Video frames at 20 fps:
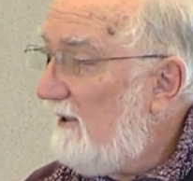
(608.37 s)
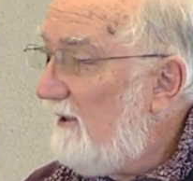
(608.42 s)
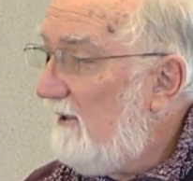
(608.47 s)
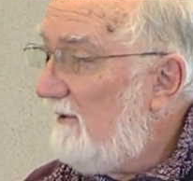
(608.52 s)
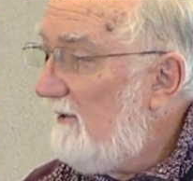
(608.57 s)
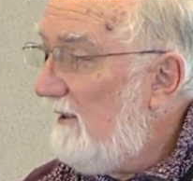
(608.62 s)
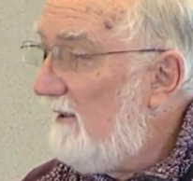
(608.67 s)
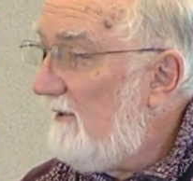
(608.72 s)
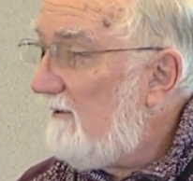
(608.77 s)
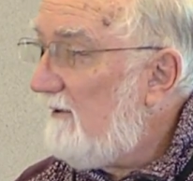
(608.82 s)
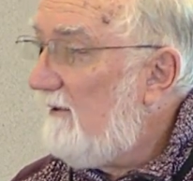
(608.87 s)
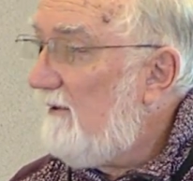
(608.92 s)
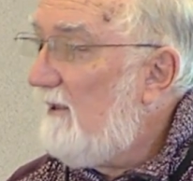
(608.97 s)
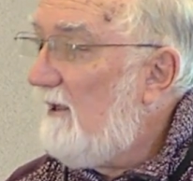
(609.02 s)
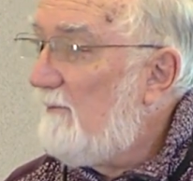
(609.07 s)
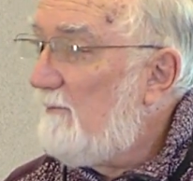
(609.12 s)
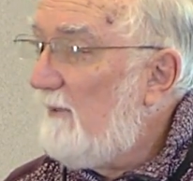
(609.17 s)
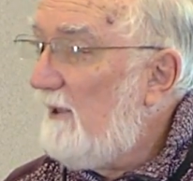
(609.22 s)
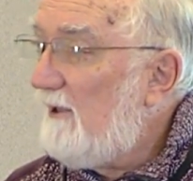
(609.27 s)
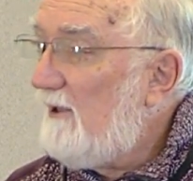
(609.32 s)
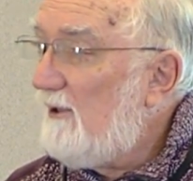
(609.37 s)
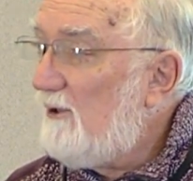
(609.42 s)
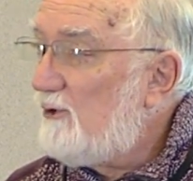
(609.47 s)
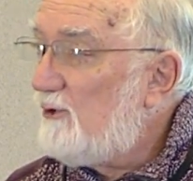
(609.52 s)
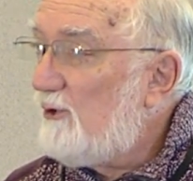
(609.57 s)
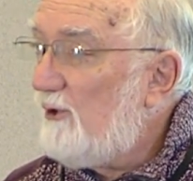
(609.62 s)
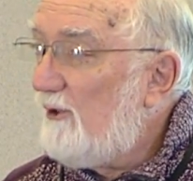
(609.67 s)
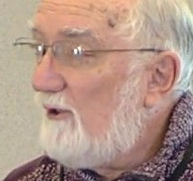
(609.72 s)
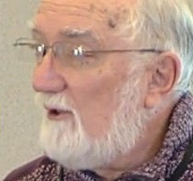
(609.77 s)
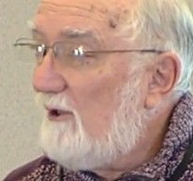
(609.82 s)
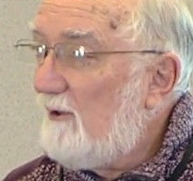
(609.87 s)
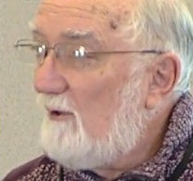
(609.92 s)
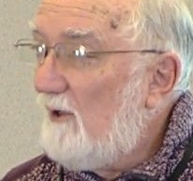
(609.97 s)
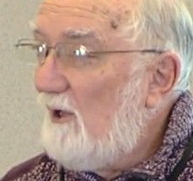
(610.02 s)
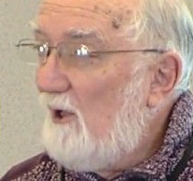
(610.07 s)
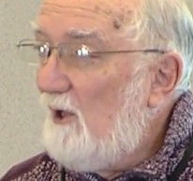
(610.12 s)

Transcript: on that and making sure that